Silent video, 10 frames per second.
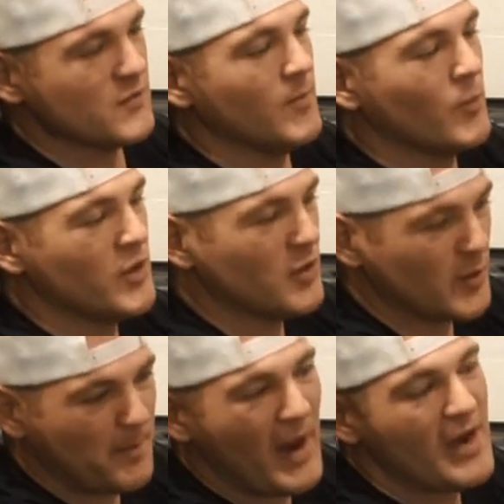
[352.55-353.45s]
from when you
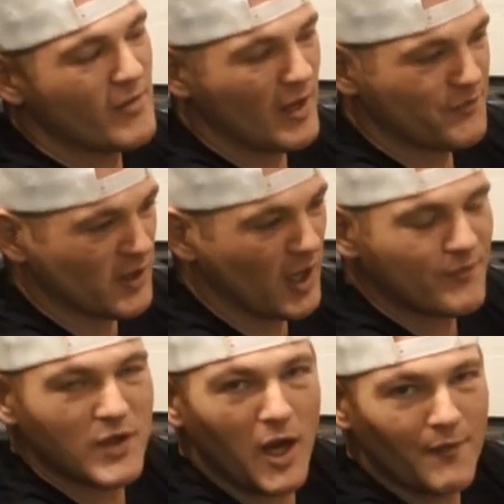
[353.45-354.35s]
could buy it
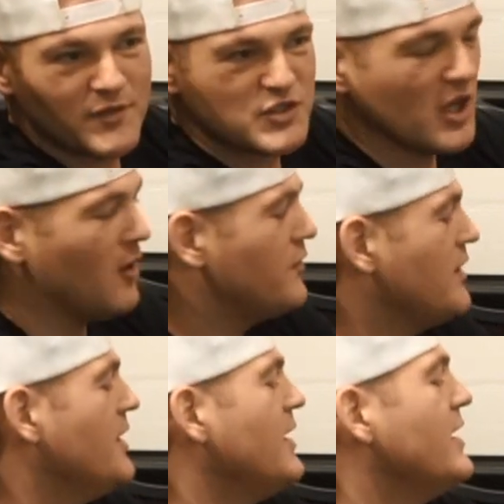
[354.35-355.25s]
off the shelf.
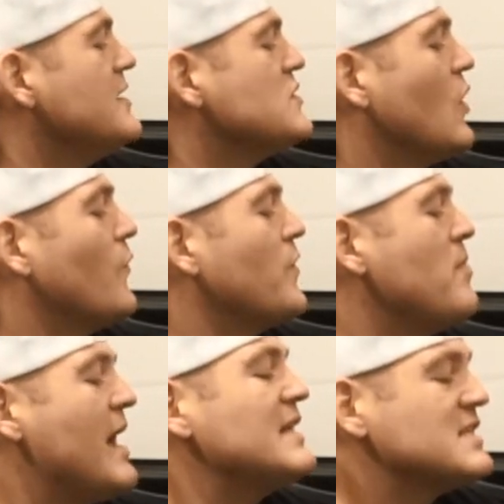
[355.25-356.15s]
So
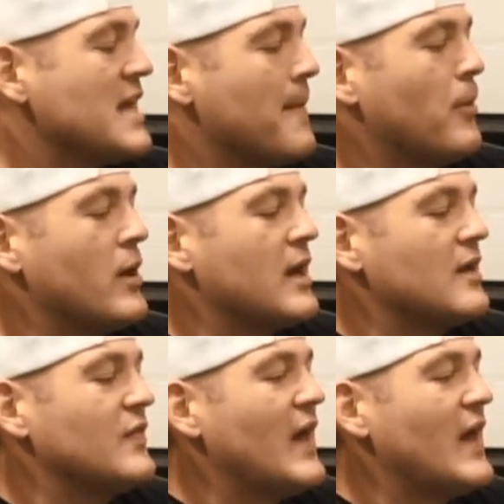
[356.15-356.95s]
from that standpoint,